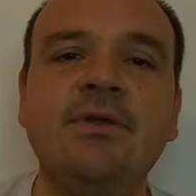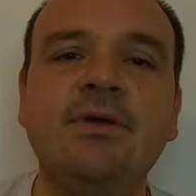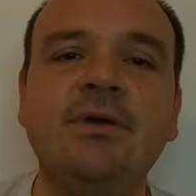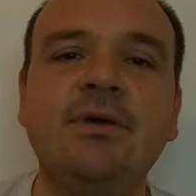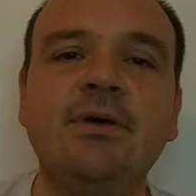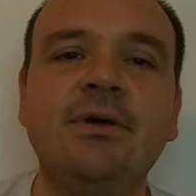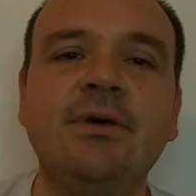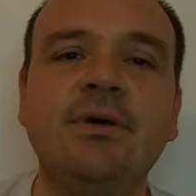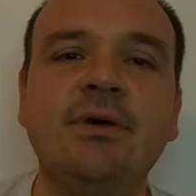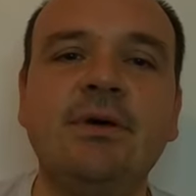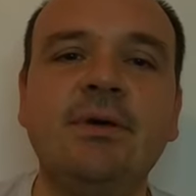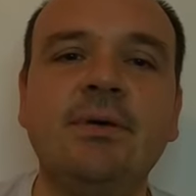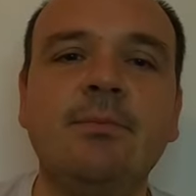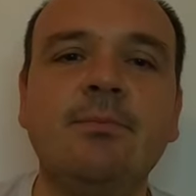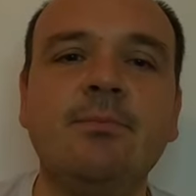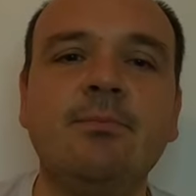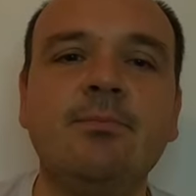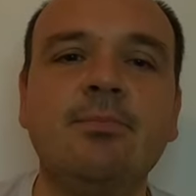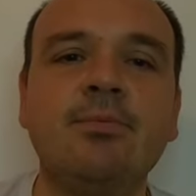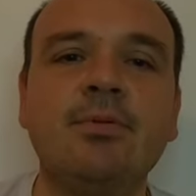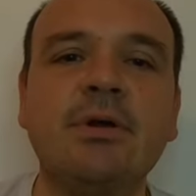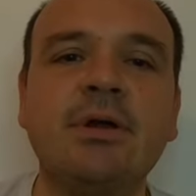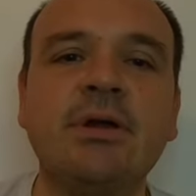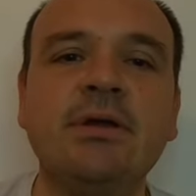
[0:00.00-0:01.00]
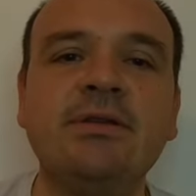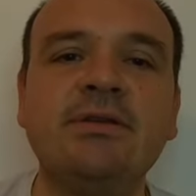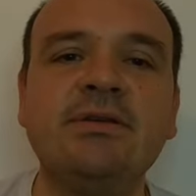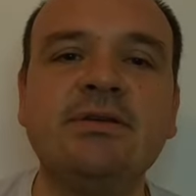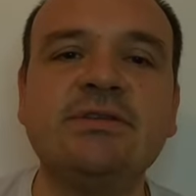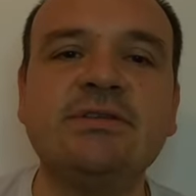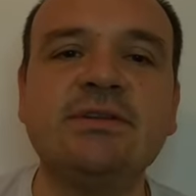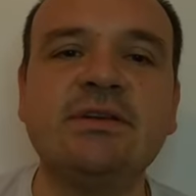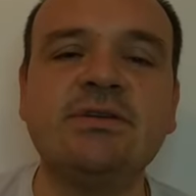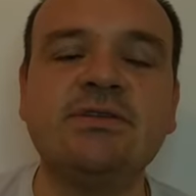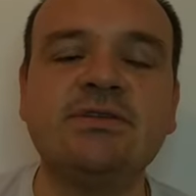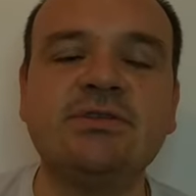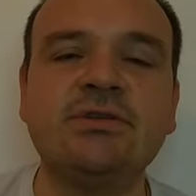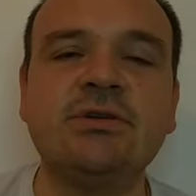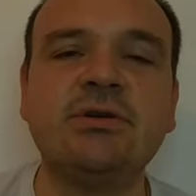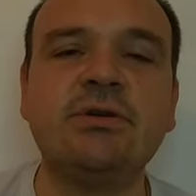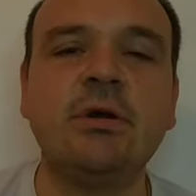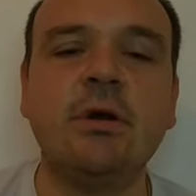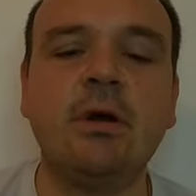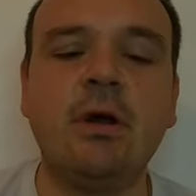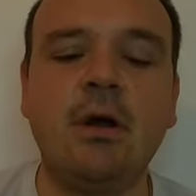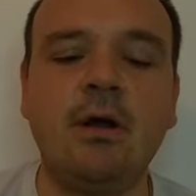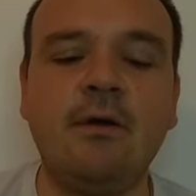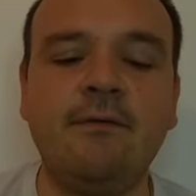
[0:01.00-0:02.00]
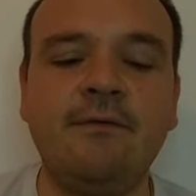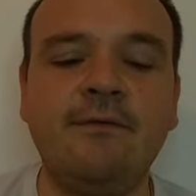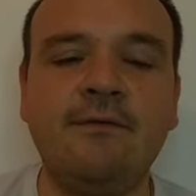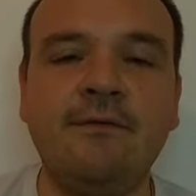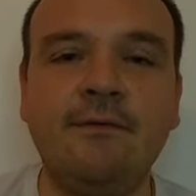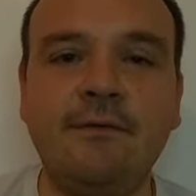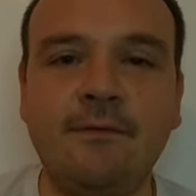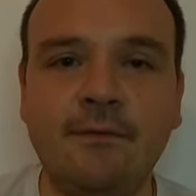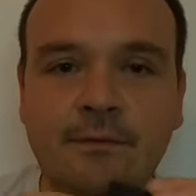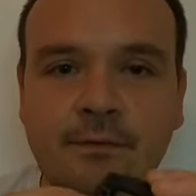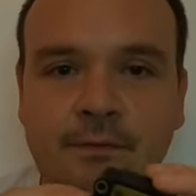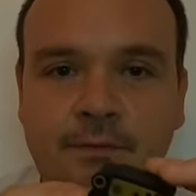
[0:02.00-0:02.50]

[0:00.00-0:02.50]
the predecessor of